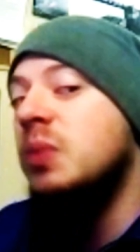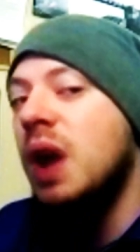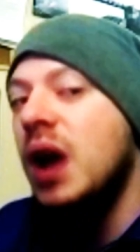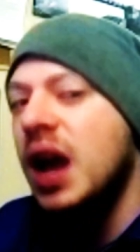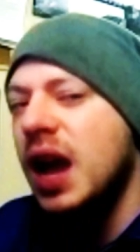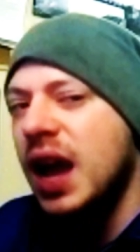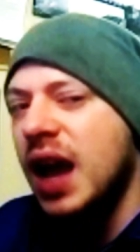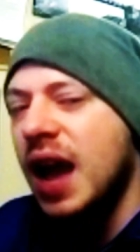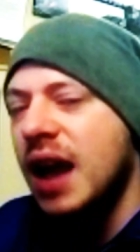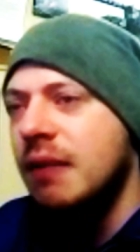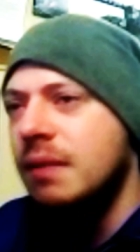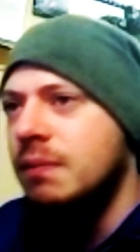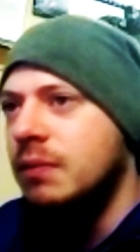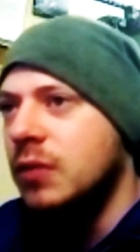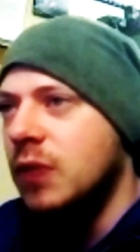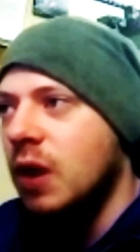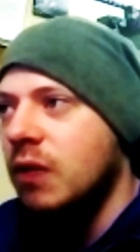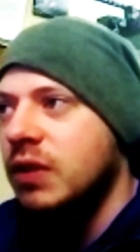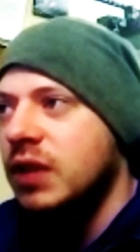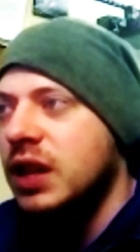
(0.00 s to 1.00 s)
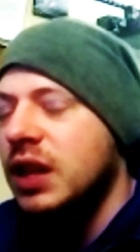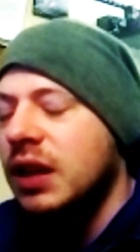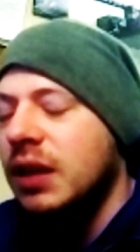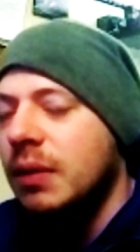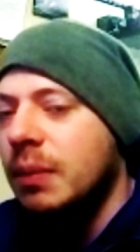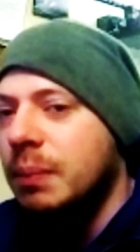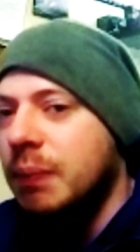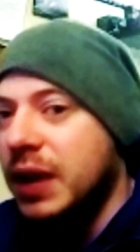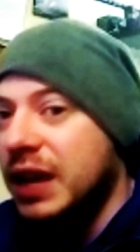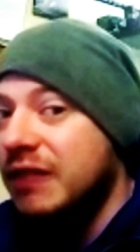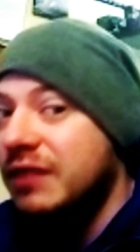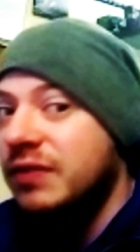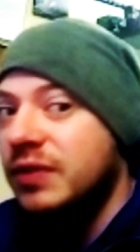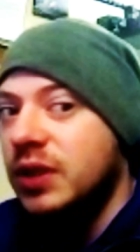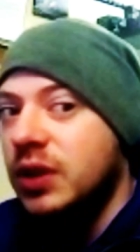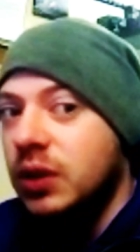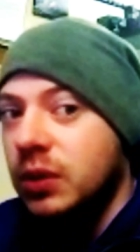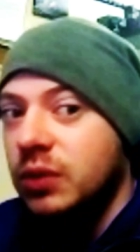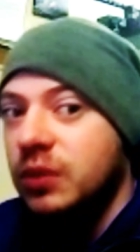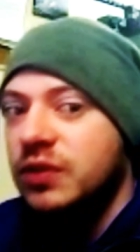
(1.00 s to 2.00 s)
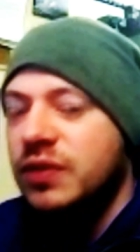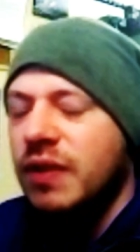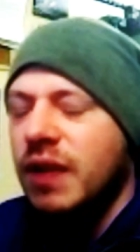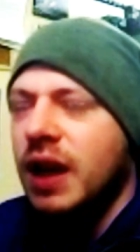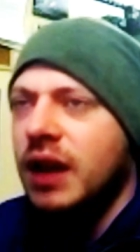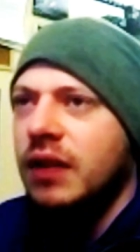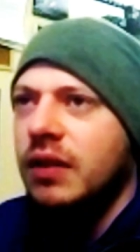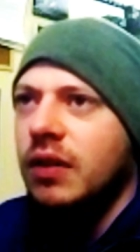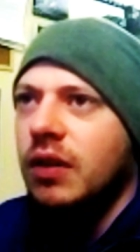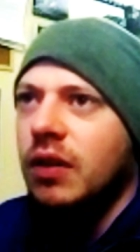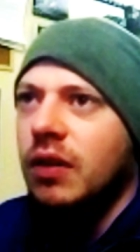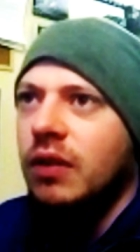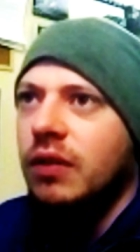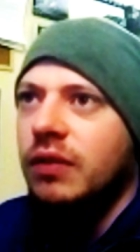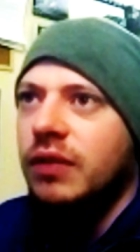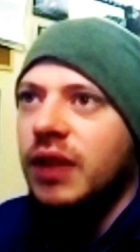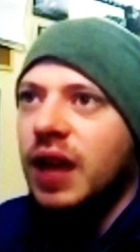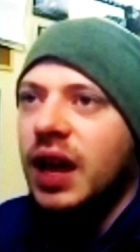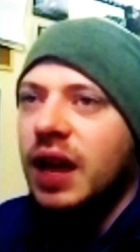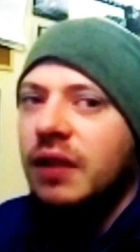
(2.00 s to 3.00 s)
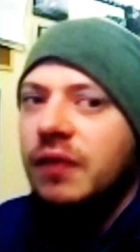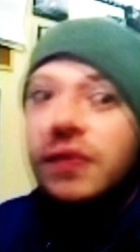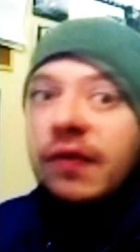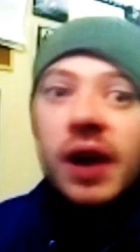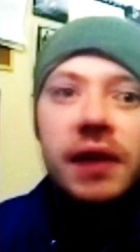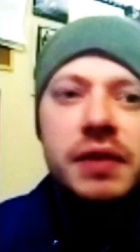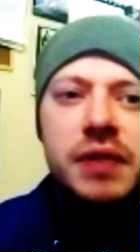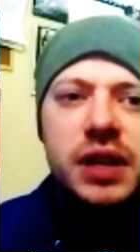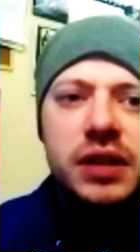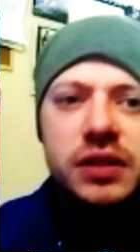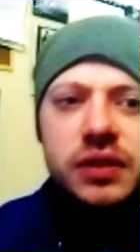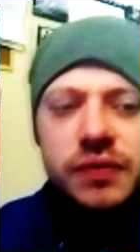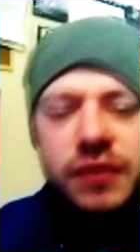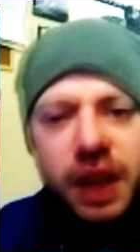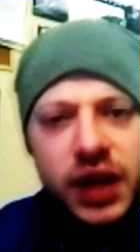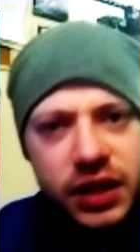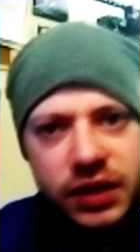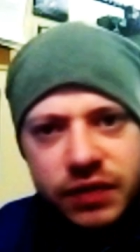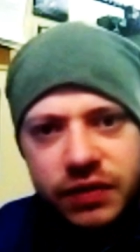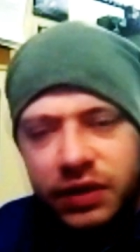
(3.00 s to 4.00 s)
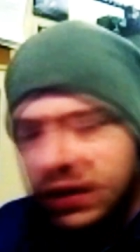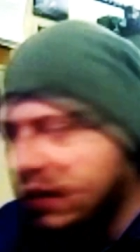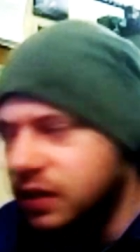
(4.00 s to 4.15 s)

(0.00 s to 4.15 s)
This is why I'm not really a big, huge fan of like Five Nights at